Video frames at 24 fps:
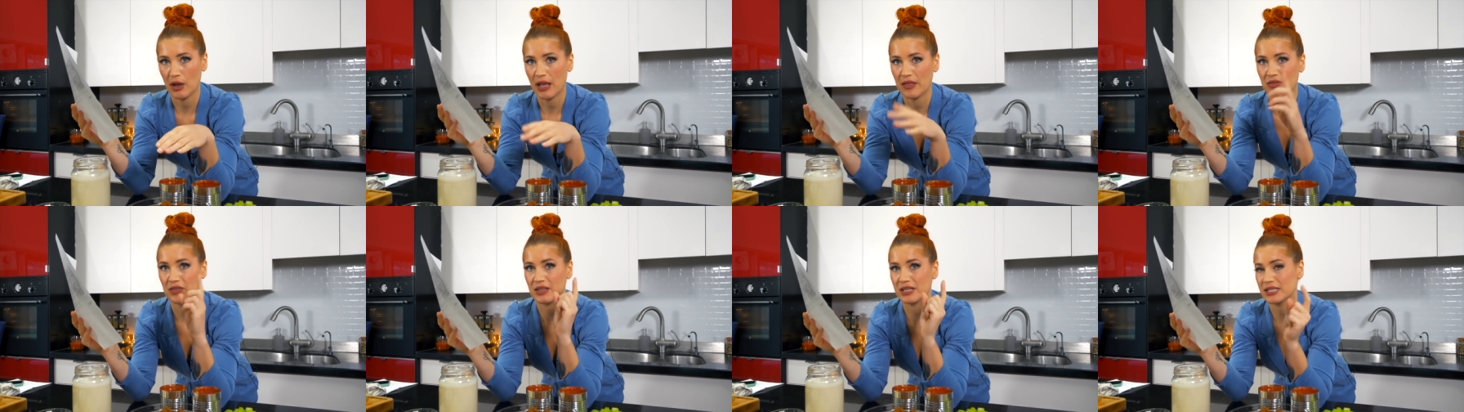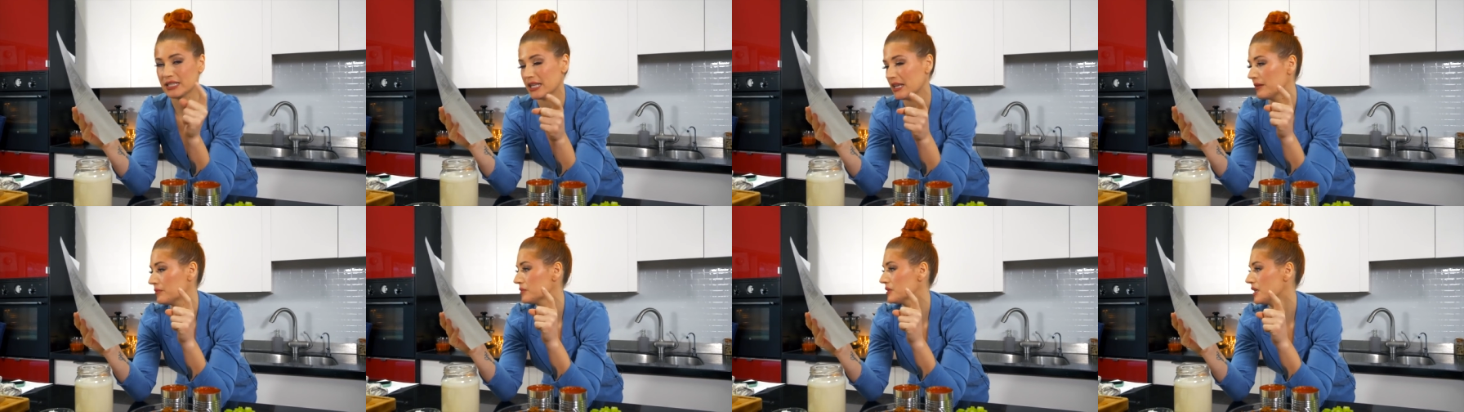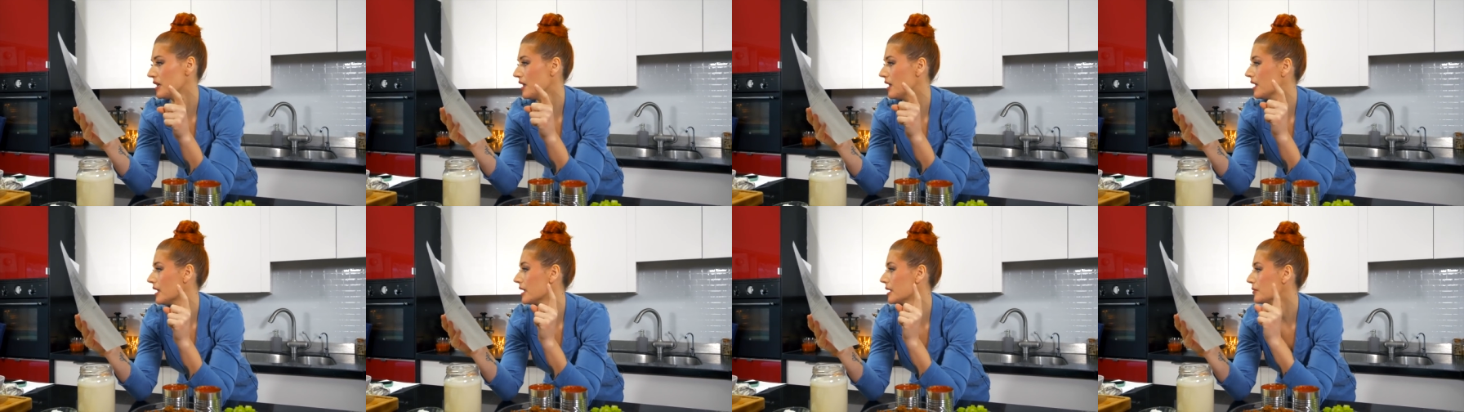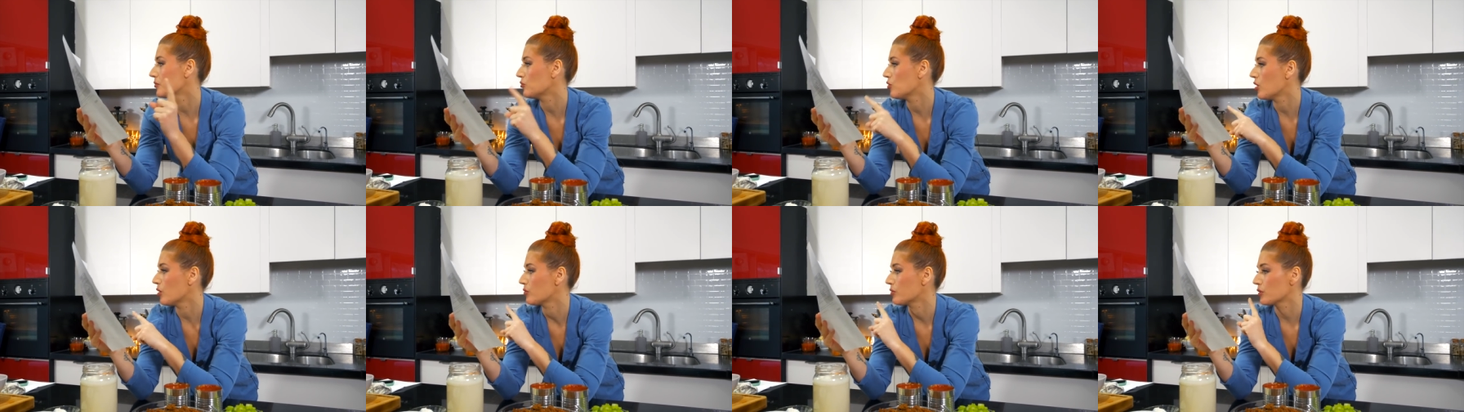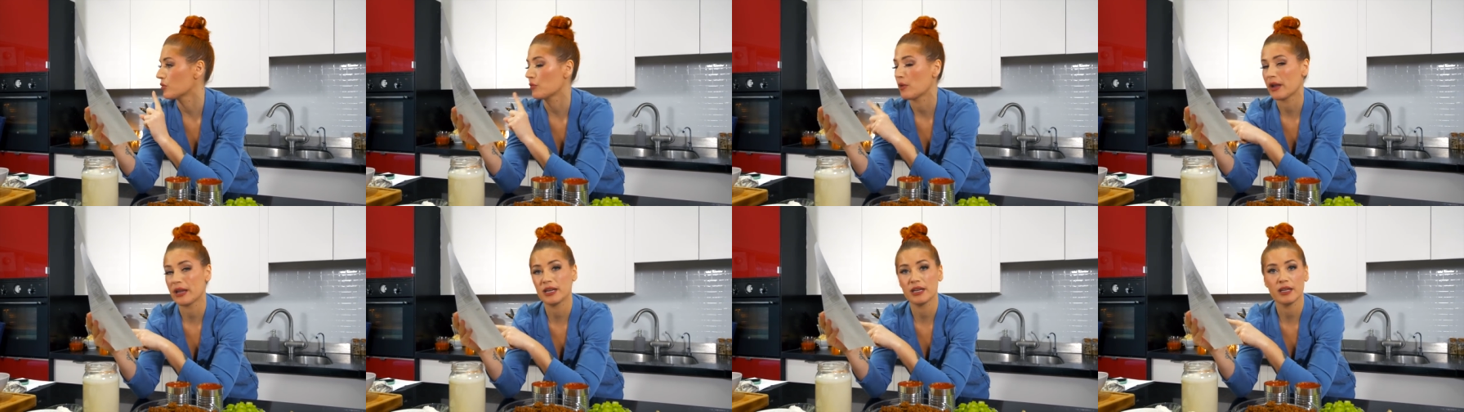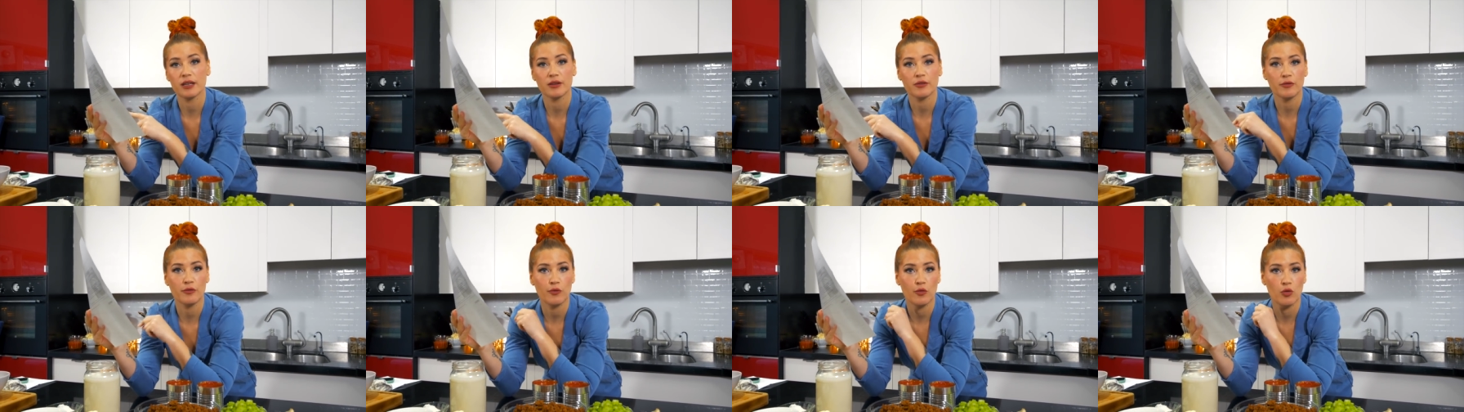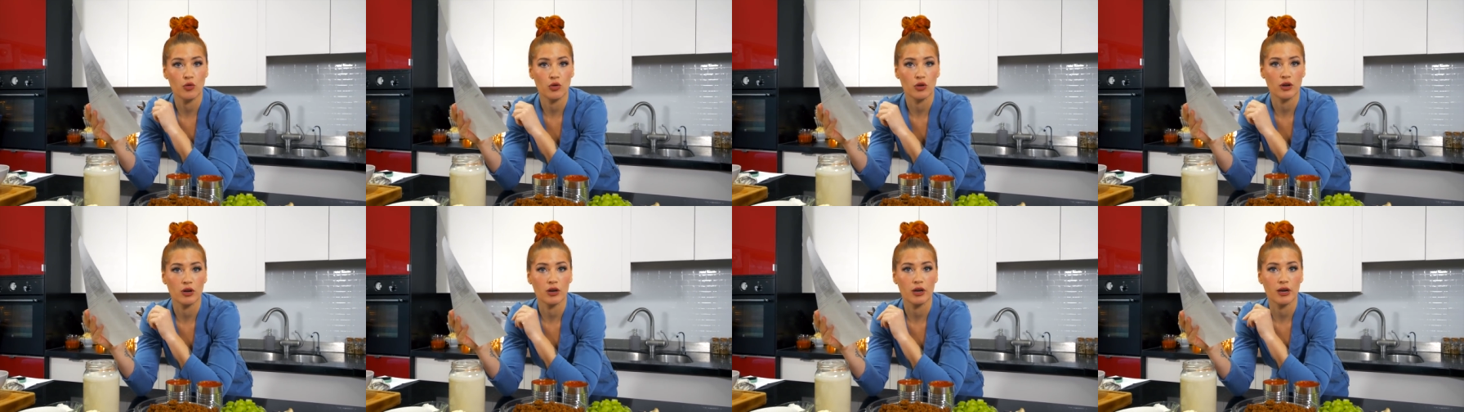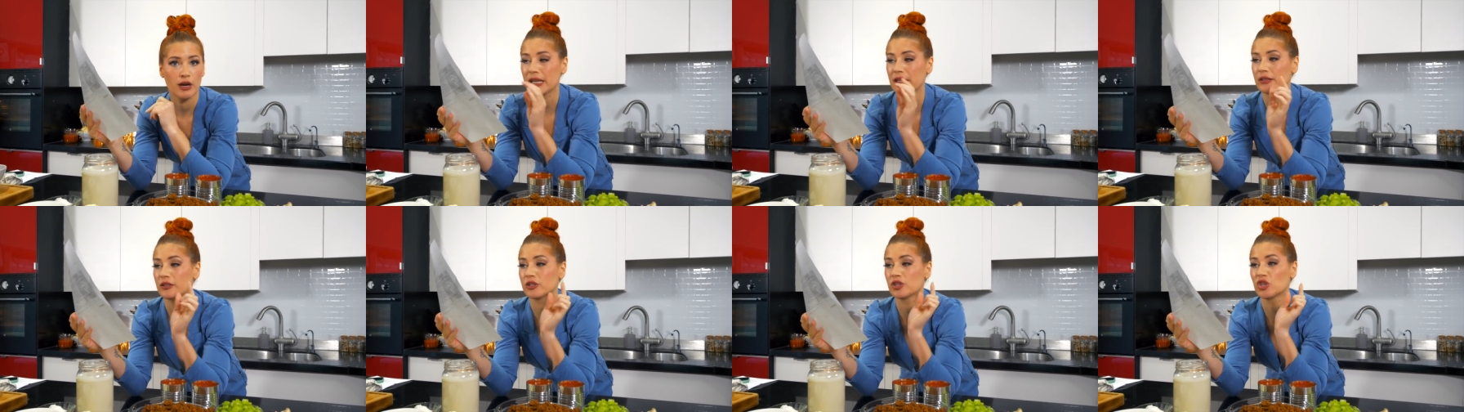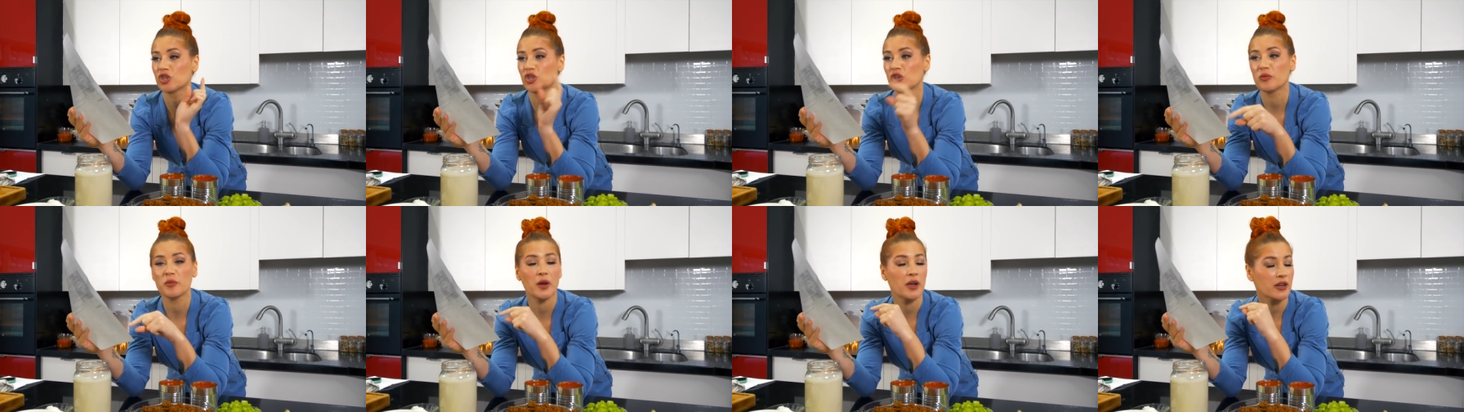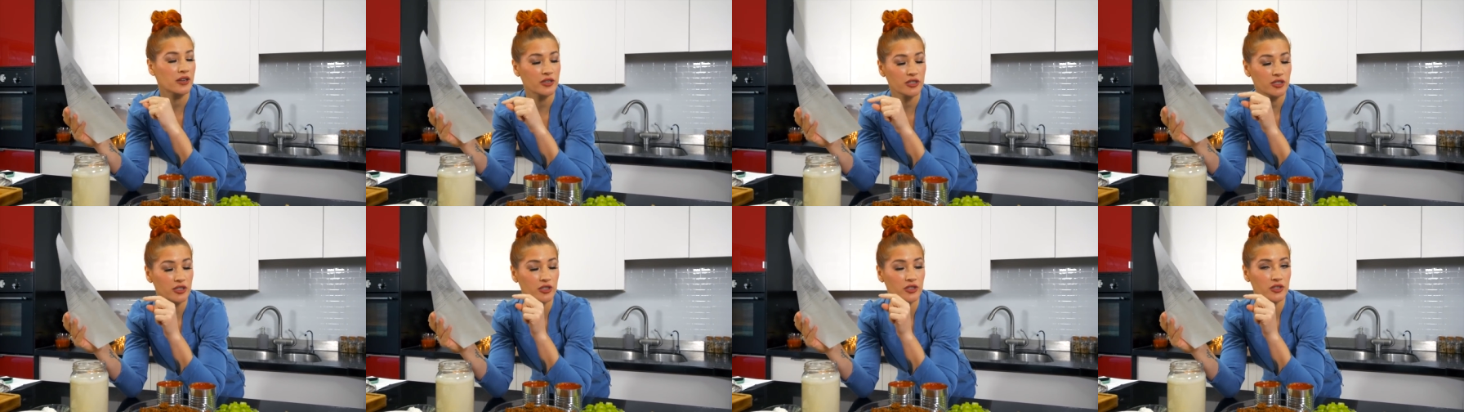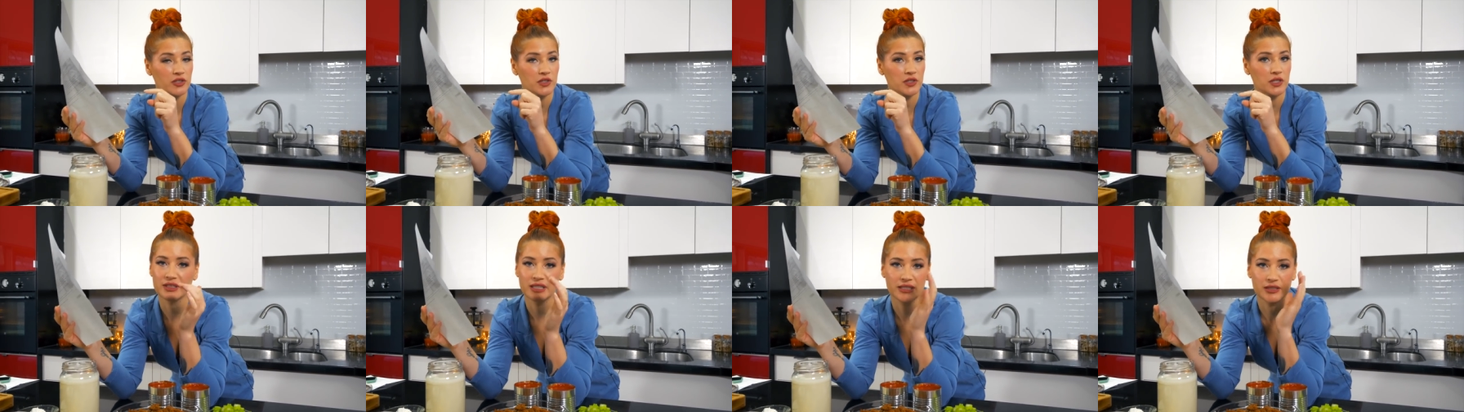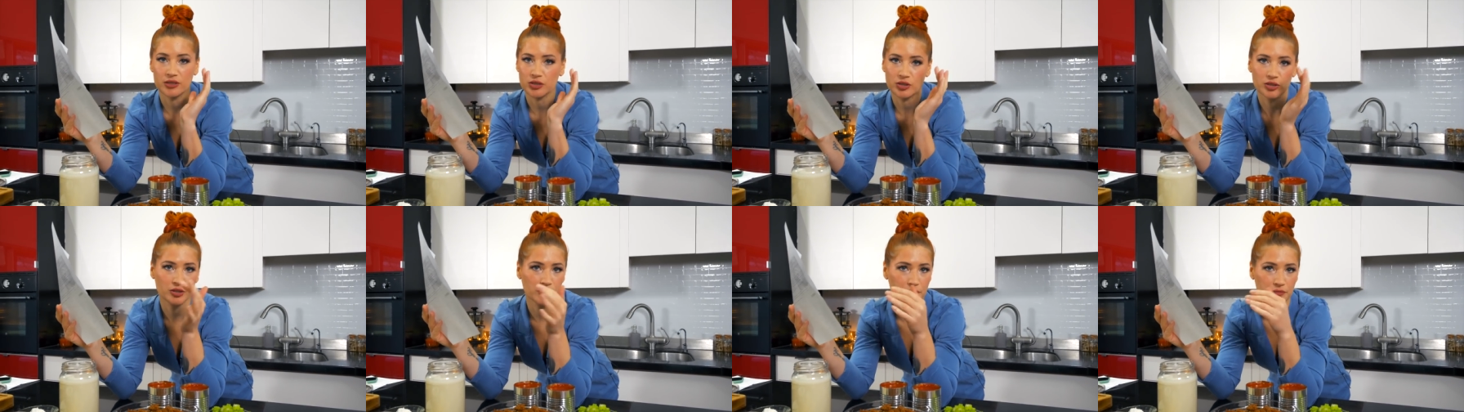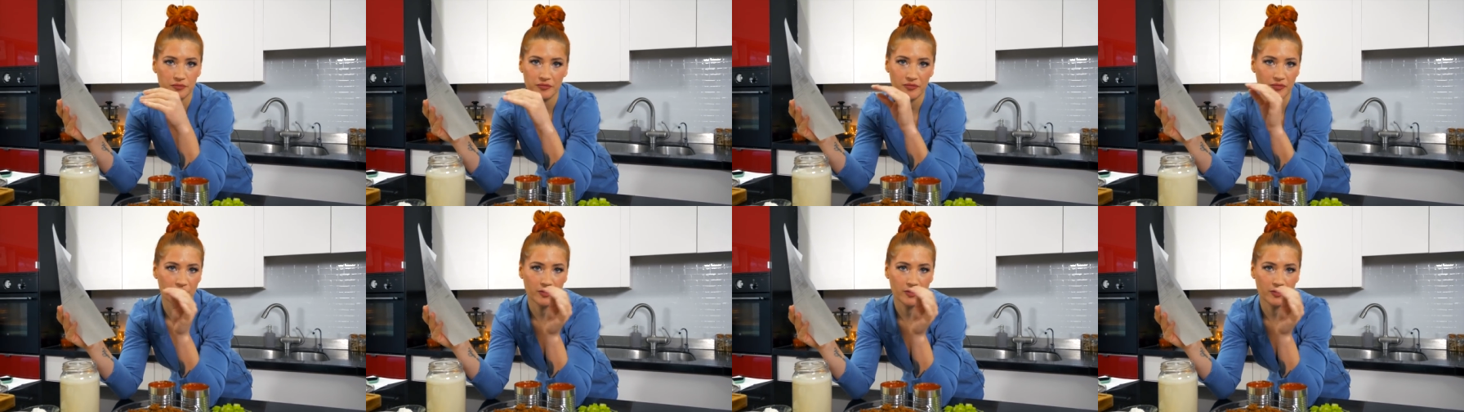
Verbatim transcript: at the same time while we're waiting for Caitlin Schumacher's lentil